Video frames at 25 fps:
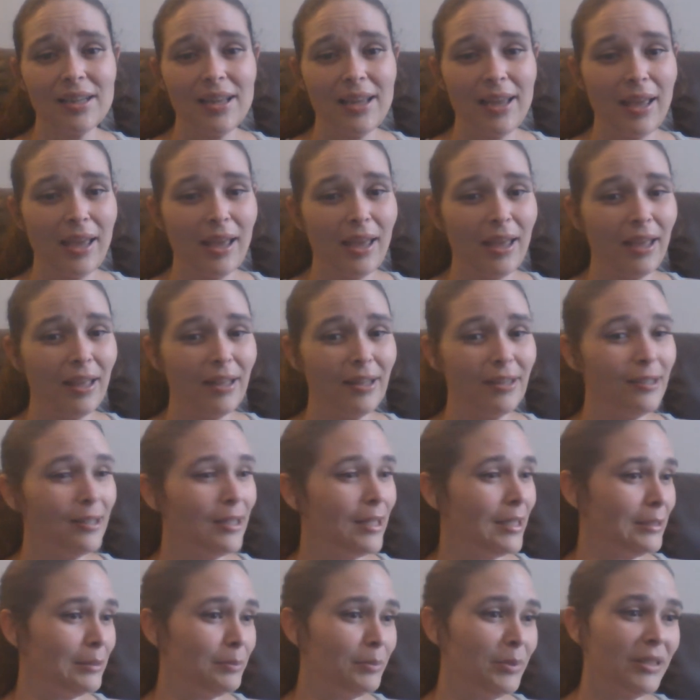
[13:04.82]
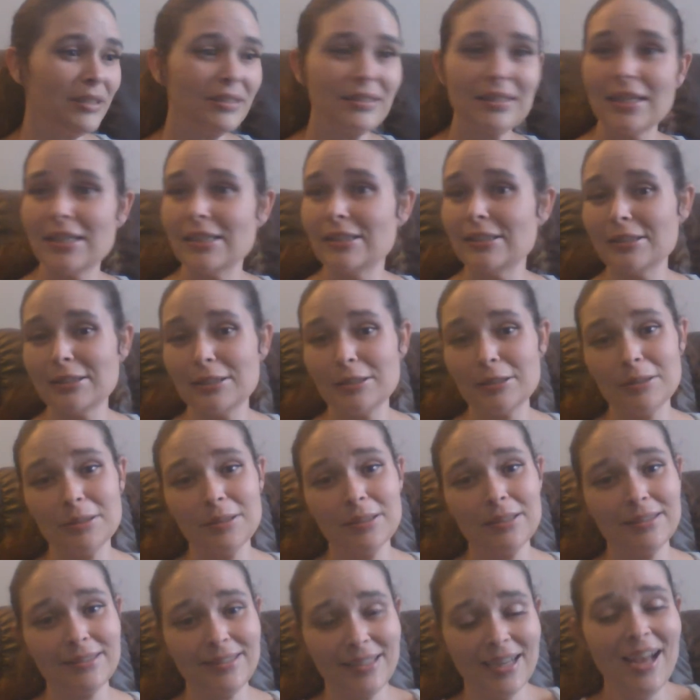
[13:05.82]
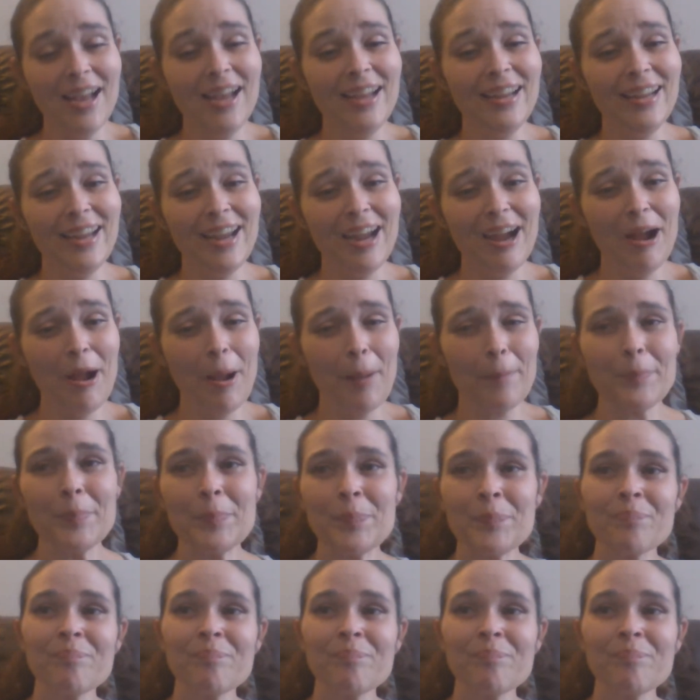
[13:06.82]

and as big a science nerd as I am.